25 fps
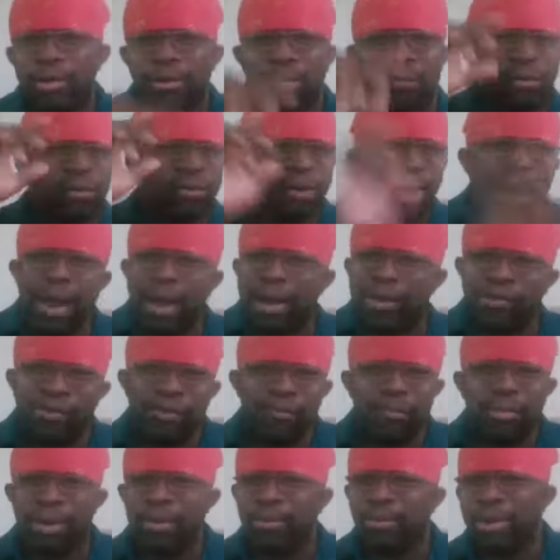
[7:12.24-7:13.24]
was
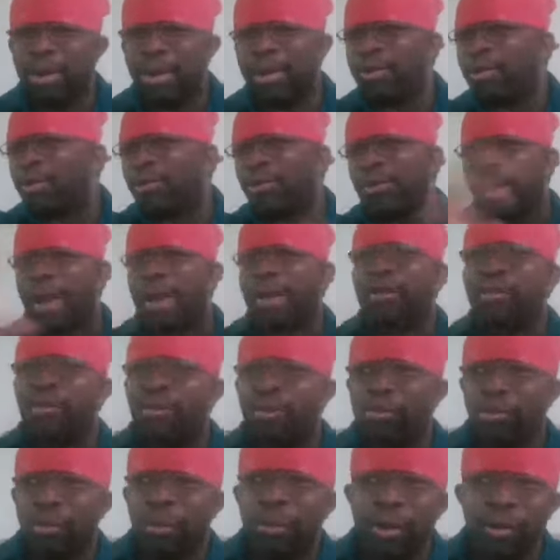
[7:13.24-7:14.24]
Asian people there, like the
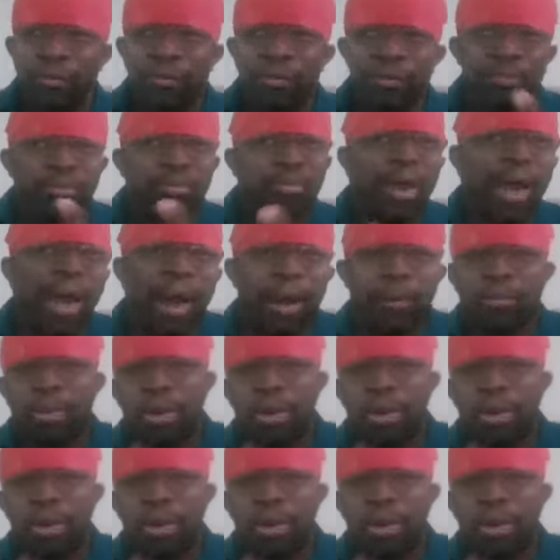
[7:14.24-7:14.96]
majority was black, but